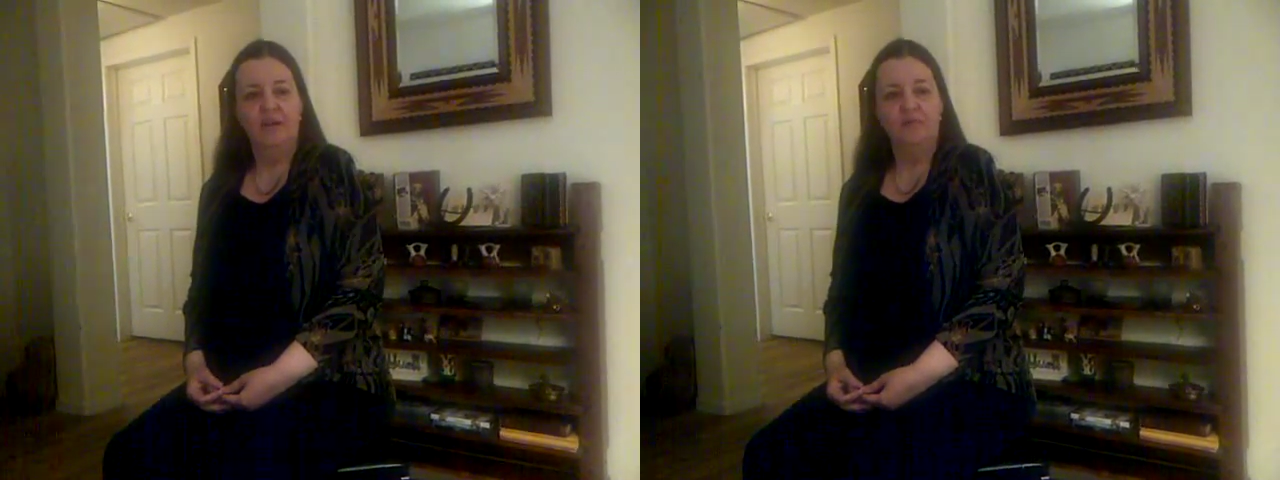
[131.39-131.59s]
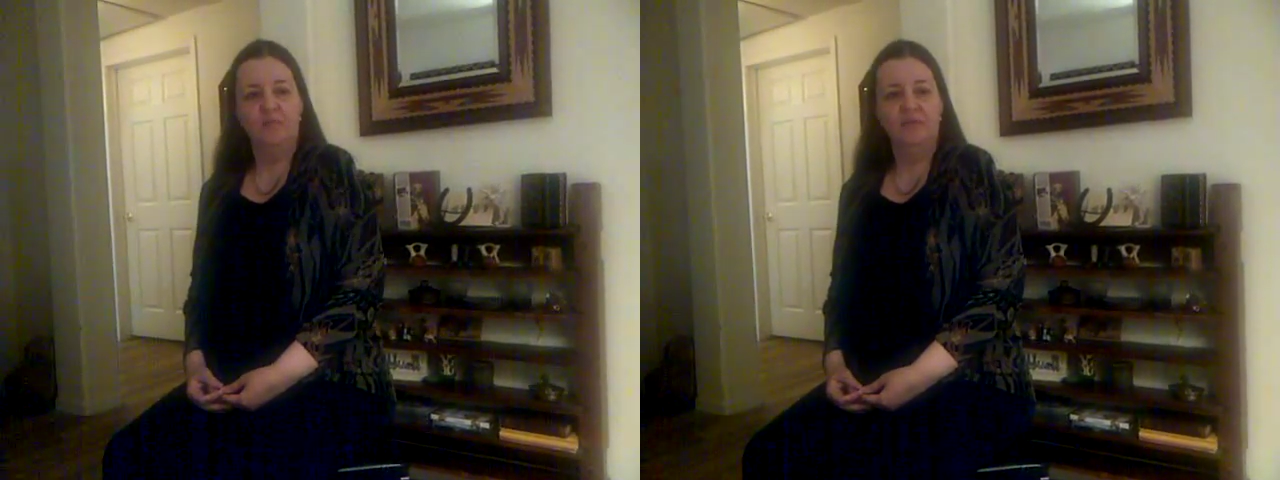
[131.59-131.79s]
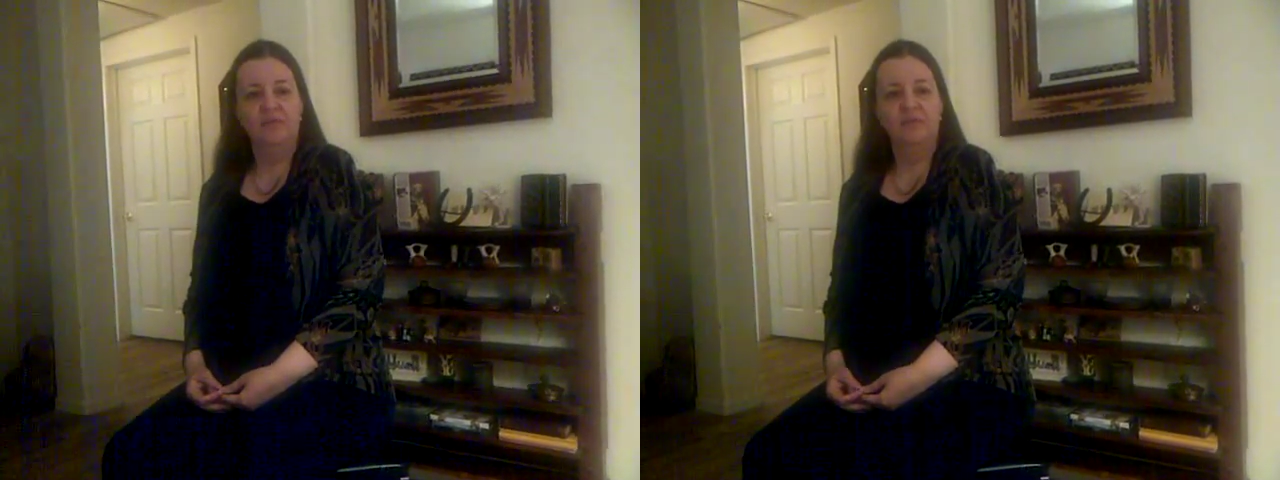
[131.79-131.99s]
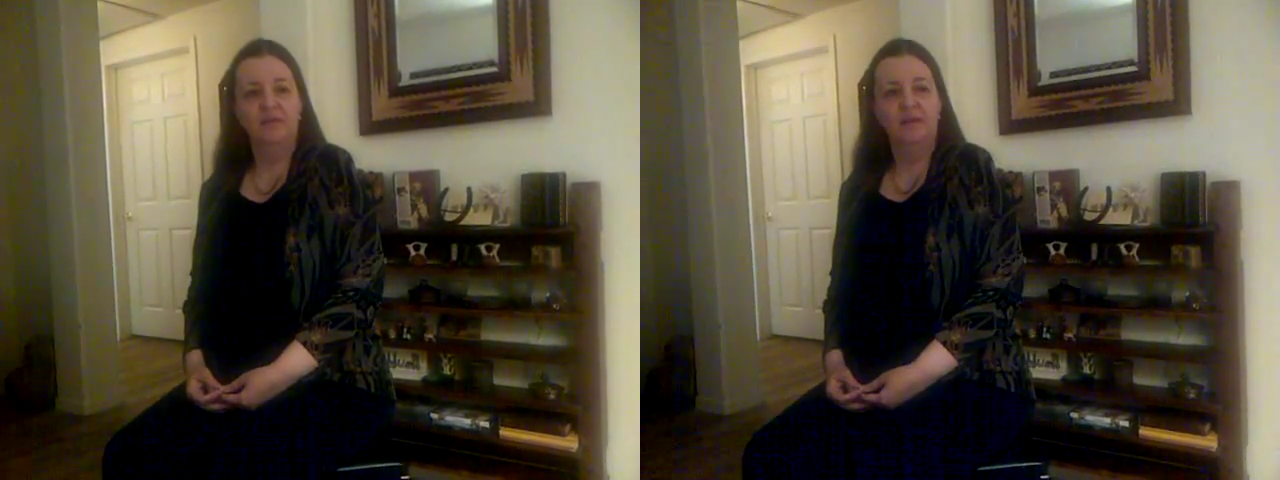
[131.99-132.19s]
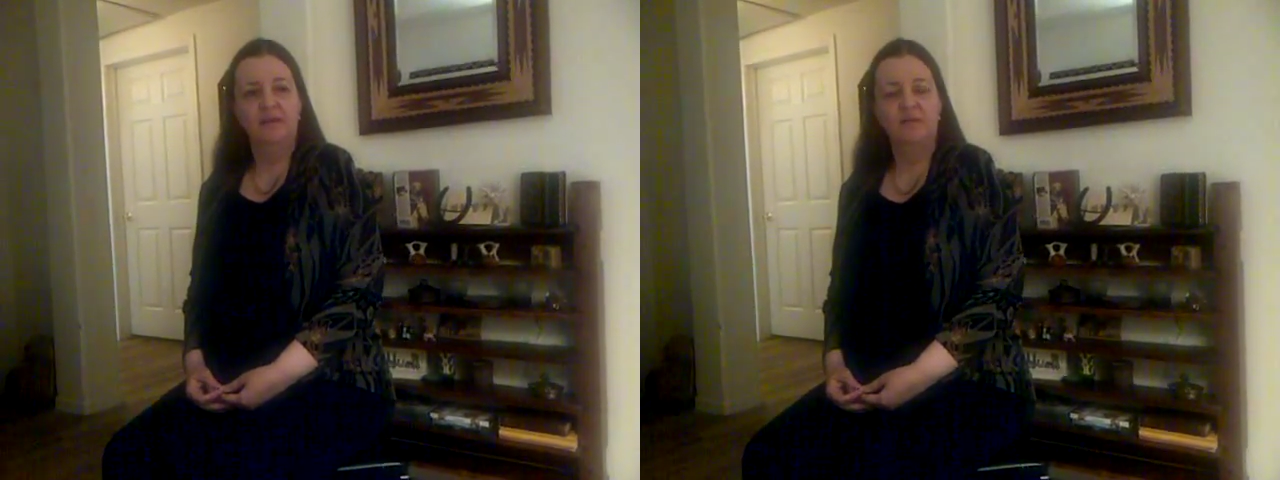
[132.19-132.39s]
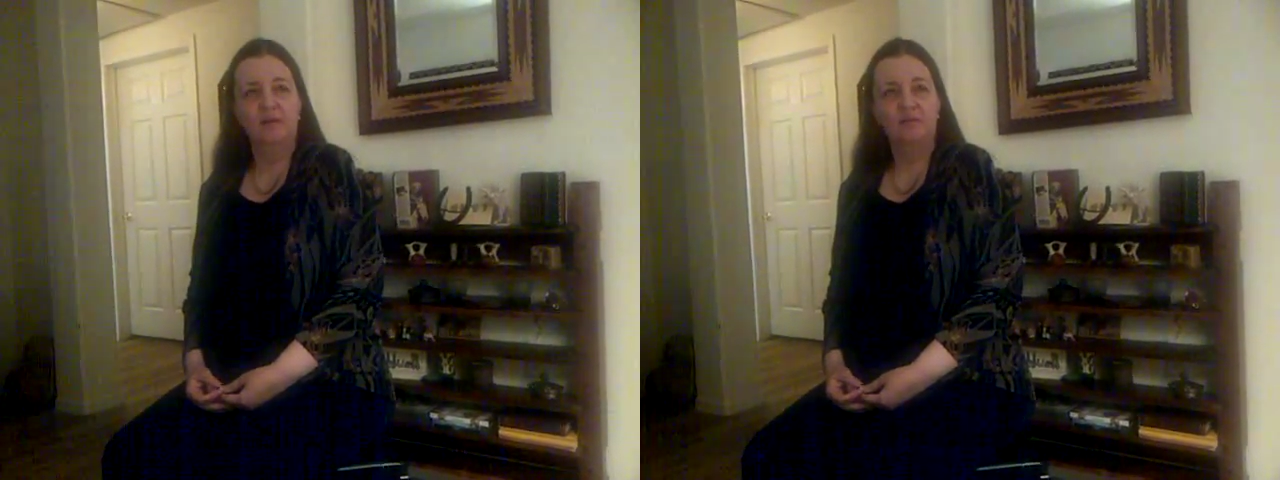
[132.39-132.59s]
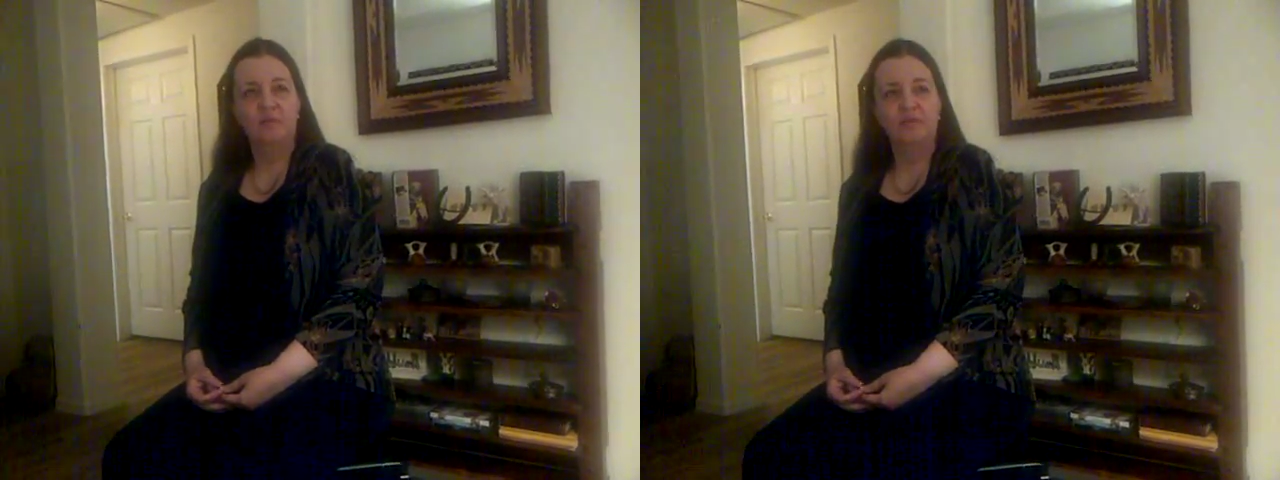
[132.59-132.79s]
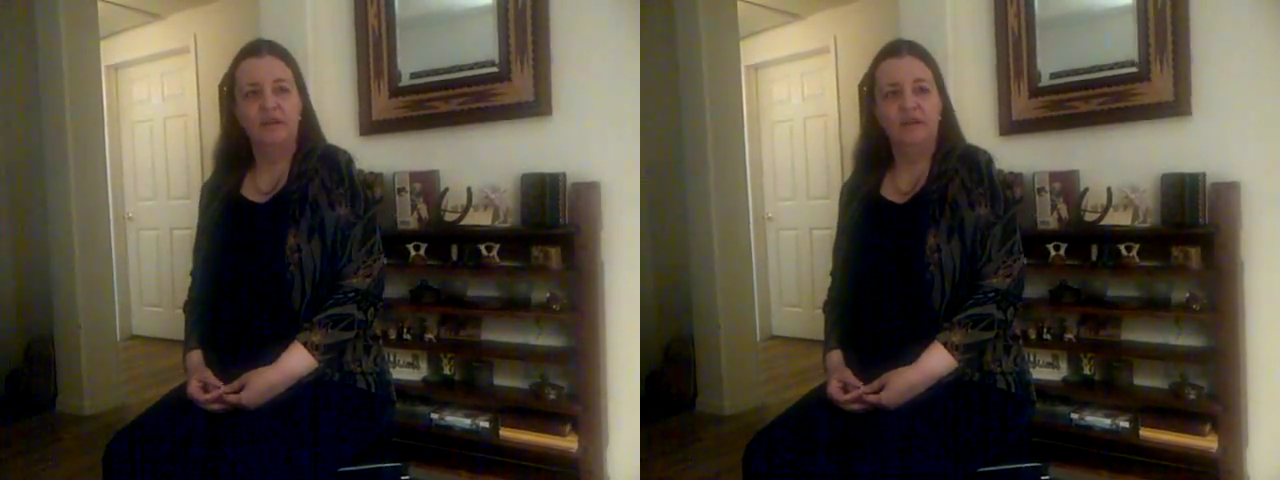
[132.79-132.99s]
as Princess
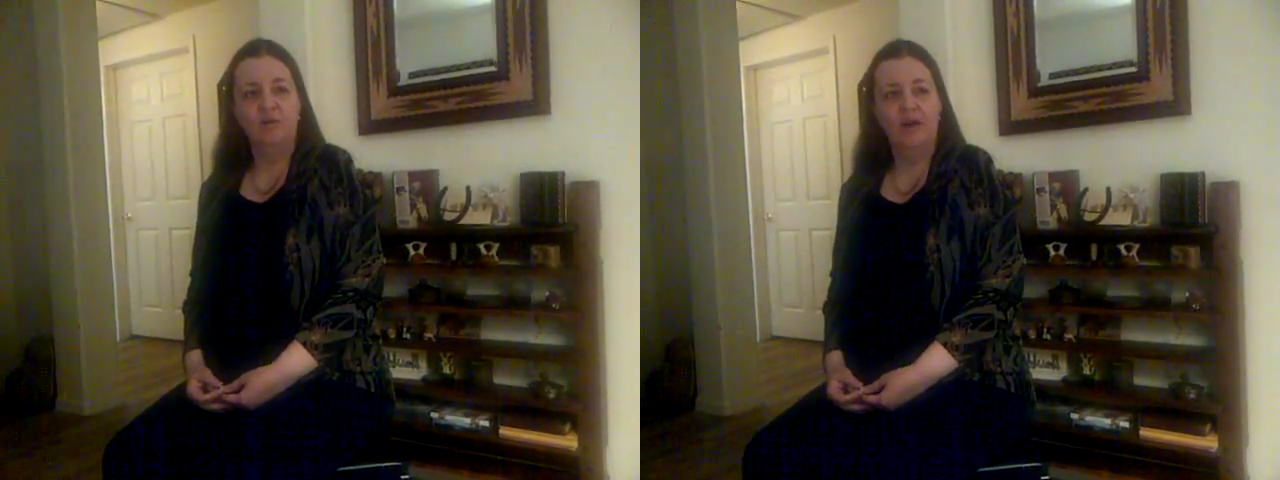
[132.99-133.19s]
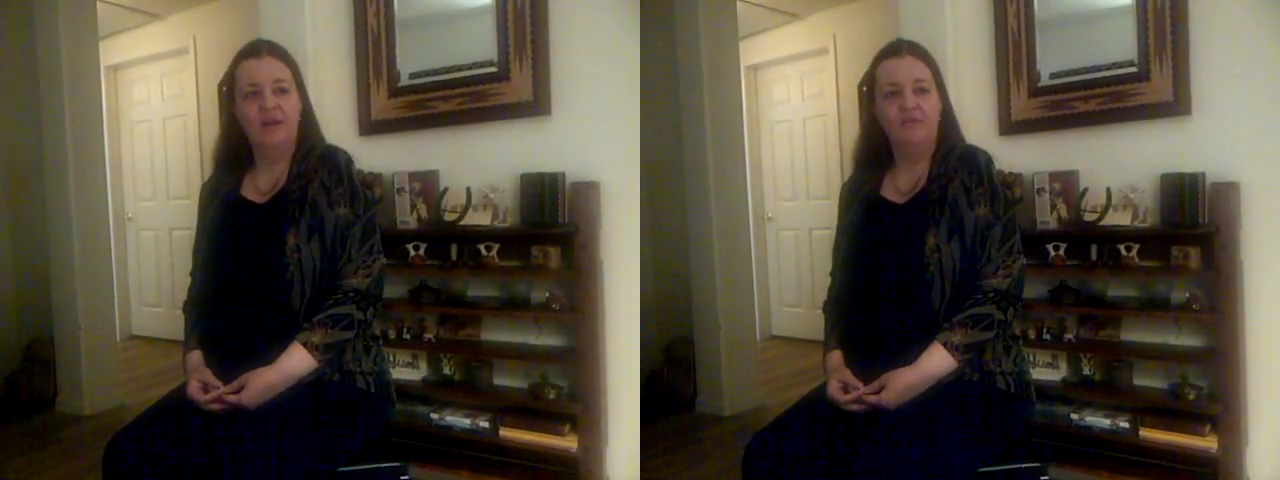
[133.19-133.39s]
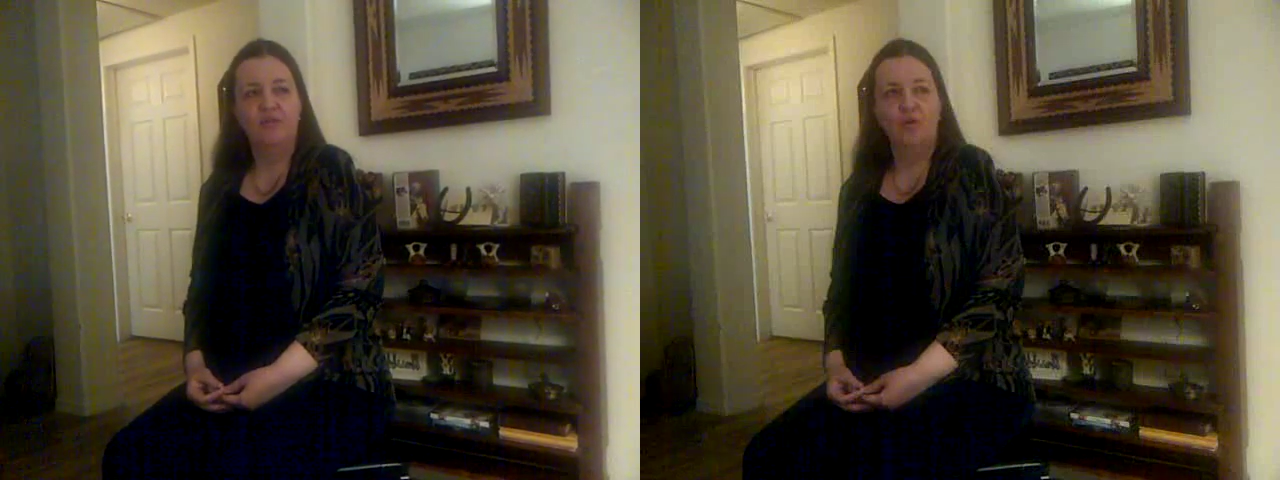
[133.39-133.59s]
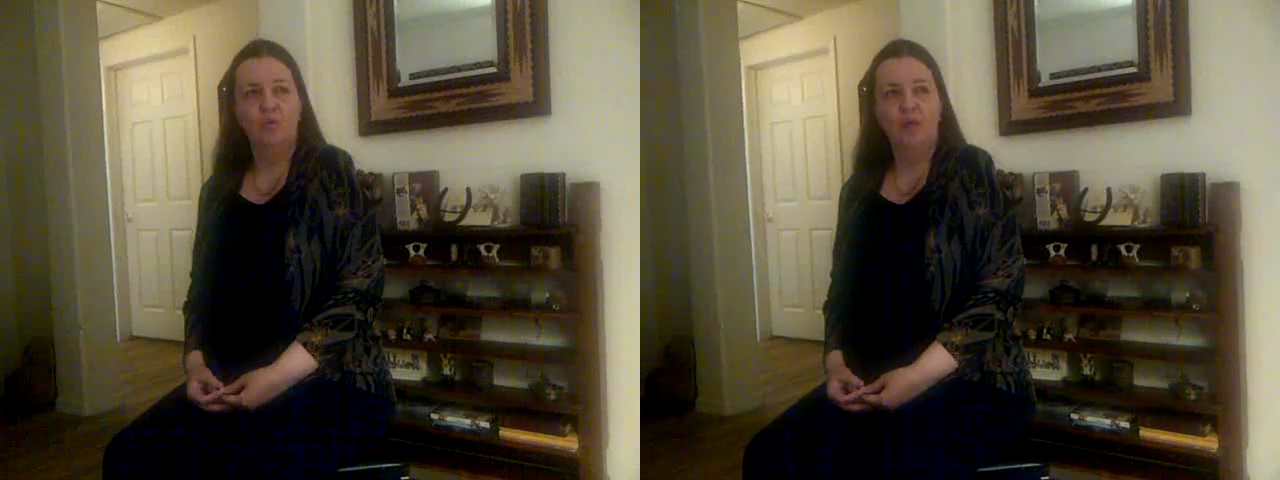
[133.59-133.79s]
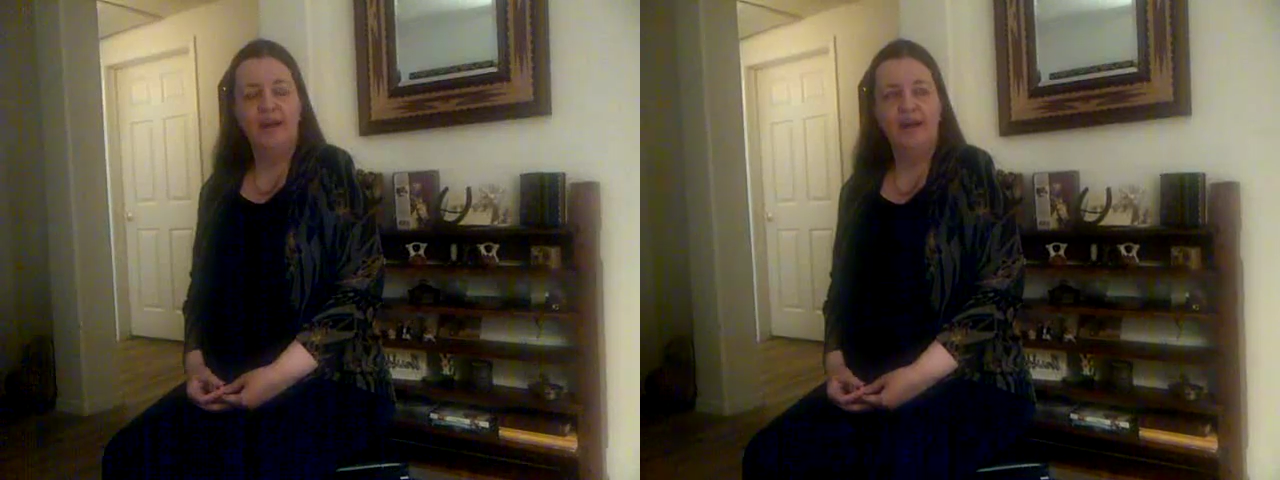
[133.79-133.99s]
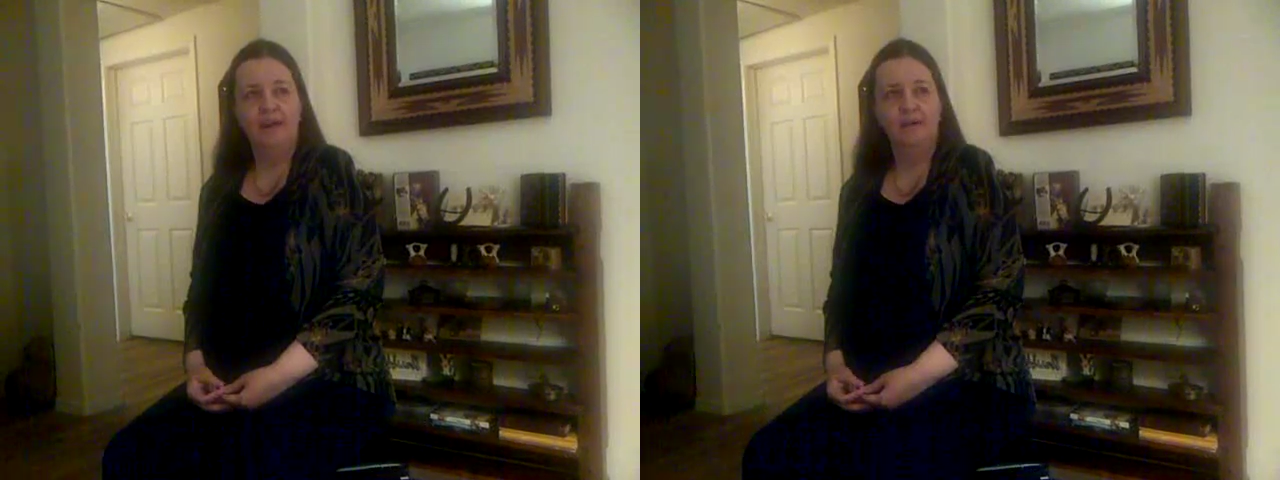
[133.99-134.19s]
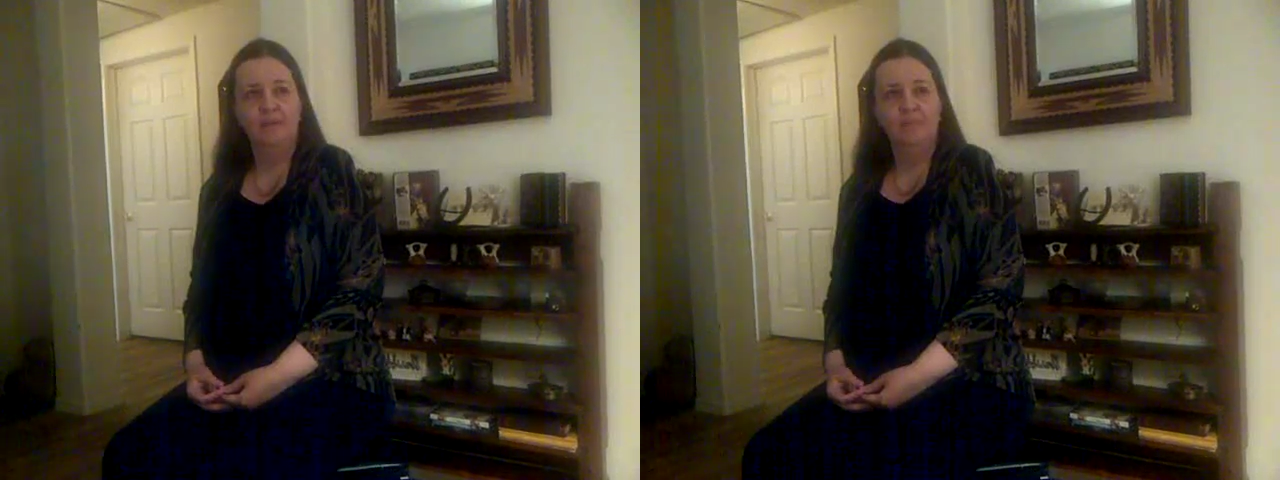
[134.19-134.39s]
Elizabeth was getting ready for her wedding,